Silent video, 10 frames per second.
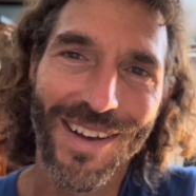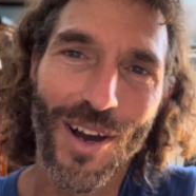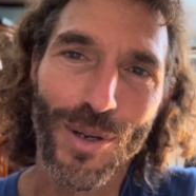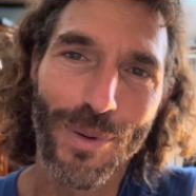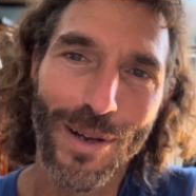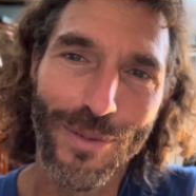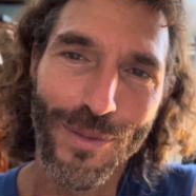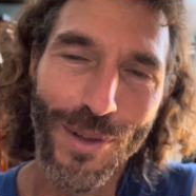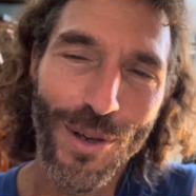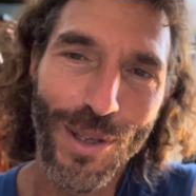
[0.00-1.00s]
Autobiography of
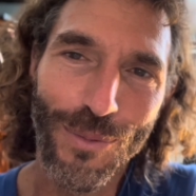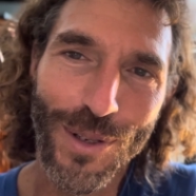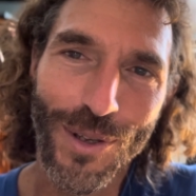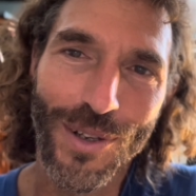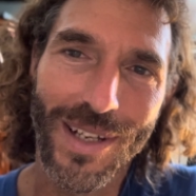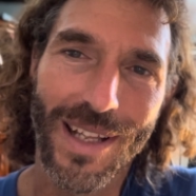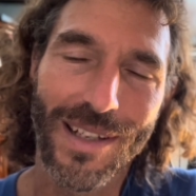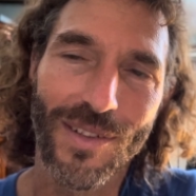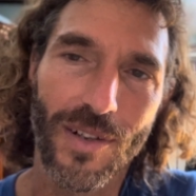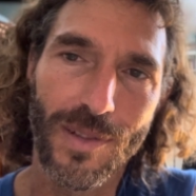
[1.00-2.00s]
Yogi, where
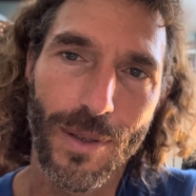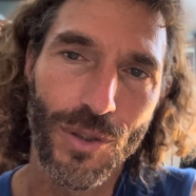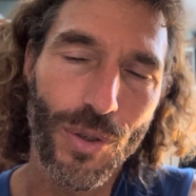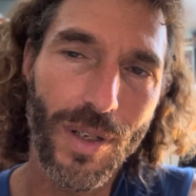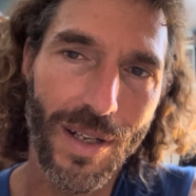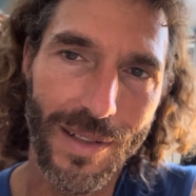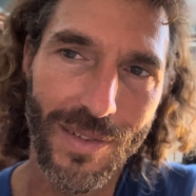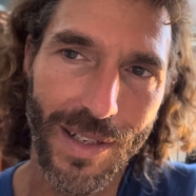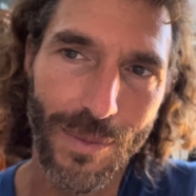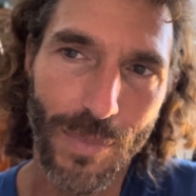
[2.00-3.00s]
Yogananda talks about
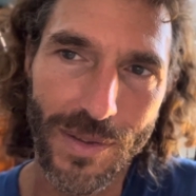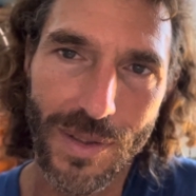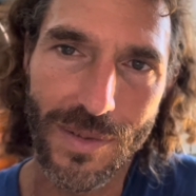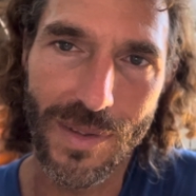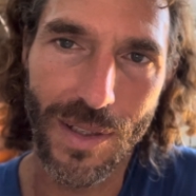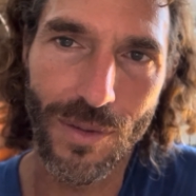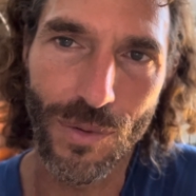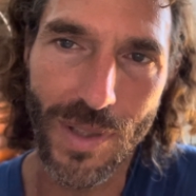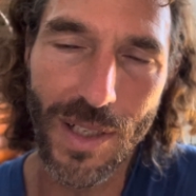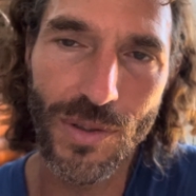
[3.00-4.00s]
shortcuts, and he mentions that
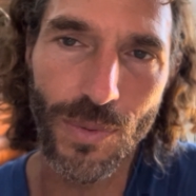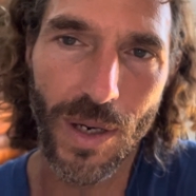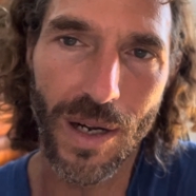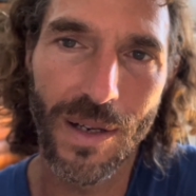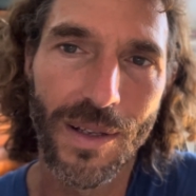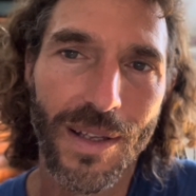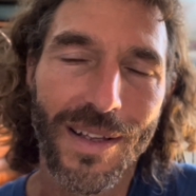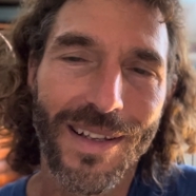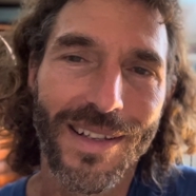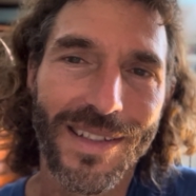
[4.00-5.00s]
Yukteswar
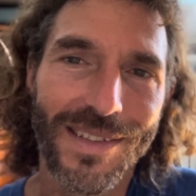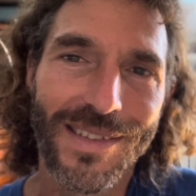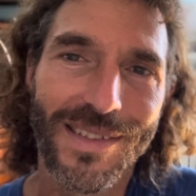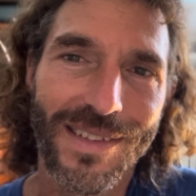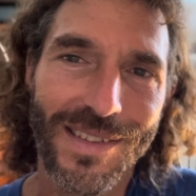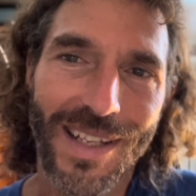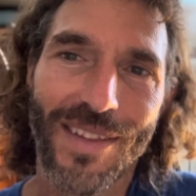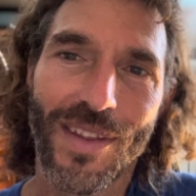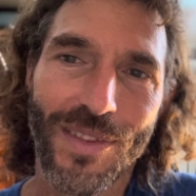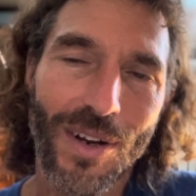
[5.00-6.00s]

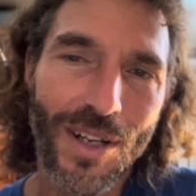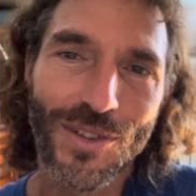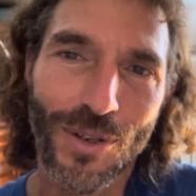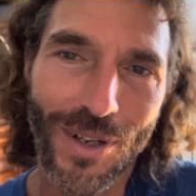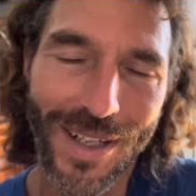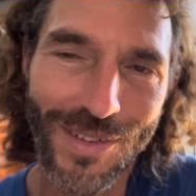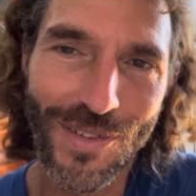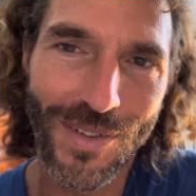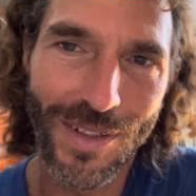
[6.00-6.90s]
said that there are shortcuts.